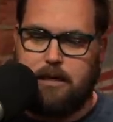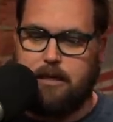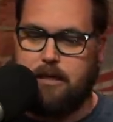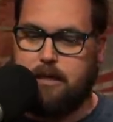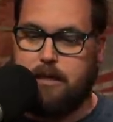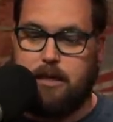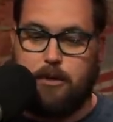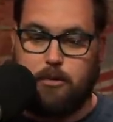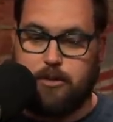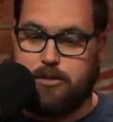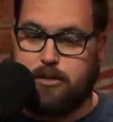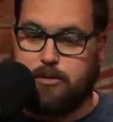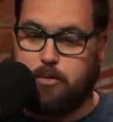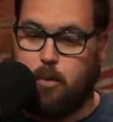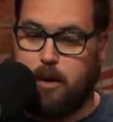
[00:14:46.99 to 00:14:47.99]
he was
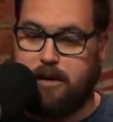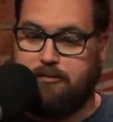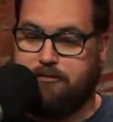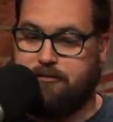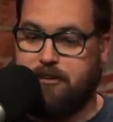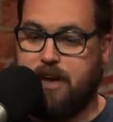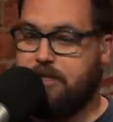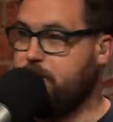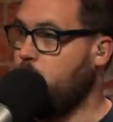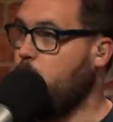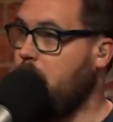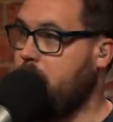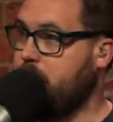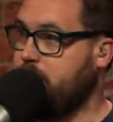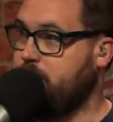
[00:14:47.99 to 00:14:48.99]
the twenty-fifth
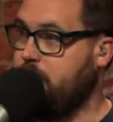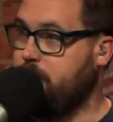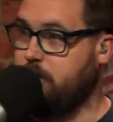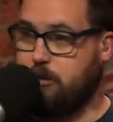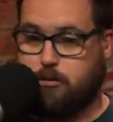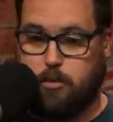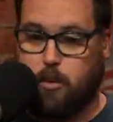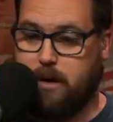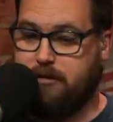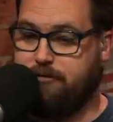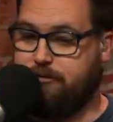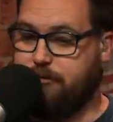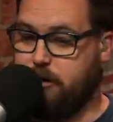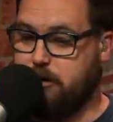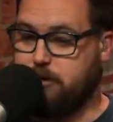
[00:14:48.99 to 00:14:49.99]
wide receiver, the
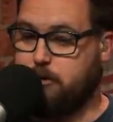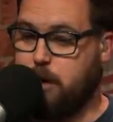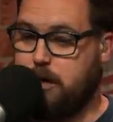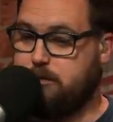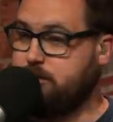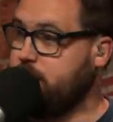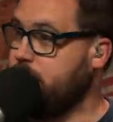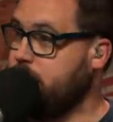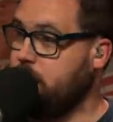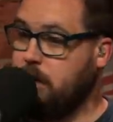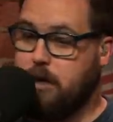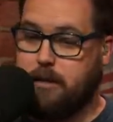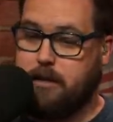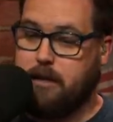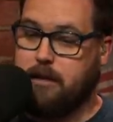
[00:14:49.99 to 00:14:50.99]
twenty-first wide receiver,
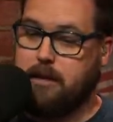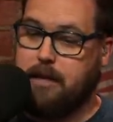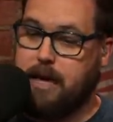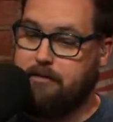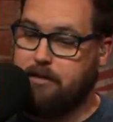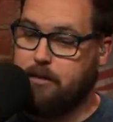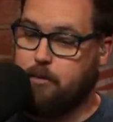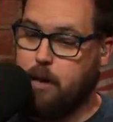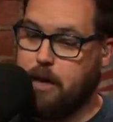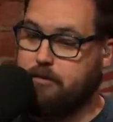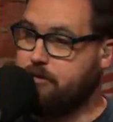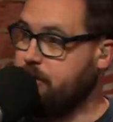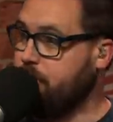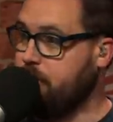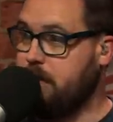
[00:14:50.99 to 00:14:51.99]
the eleventh wide
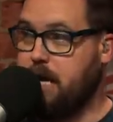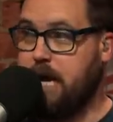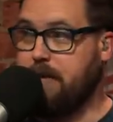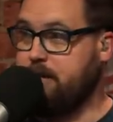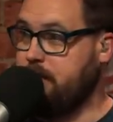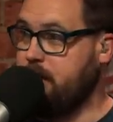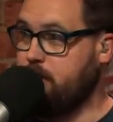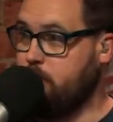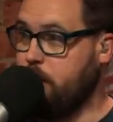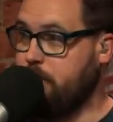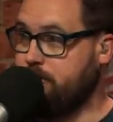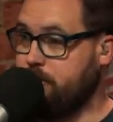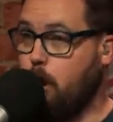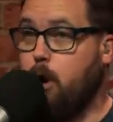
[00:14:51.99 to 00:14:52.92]
receiver, the nineteenth wide receiver.